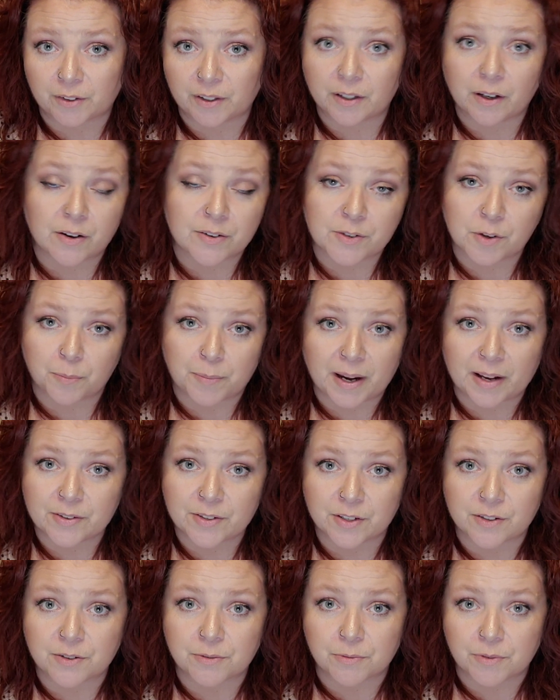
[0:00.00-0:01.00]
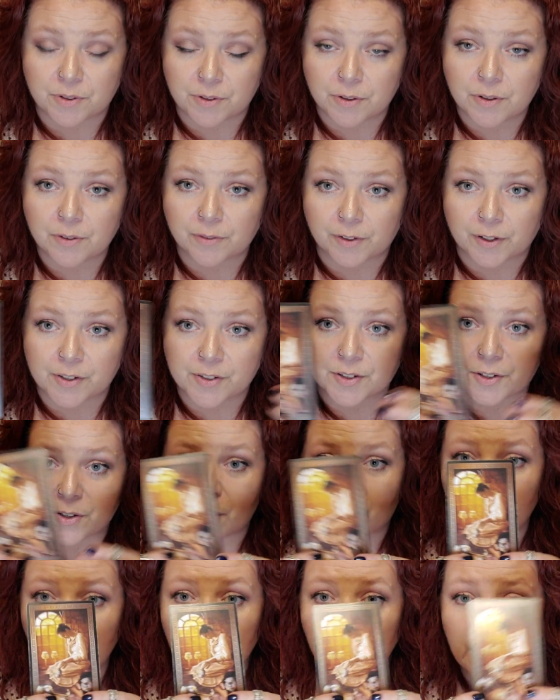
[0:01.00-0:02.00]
It also bounces through the universe. So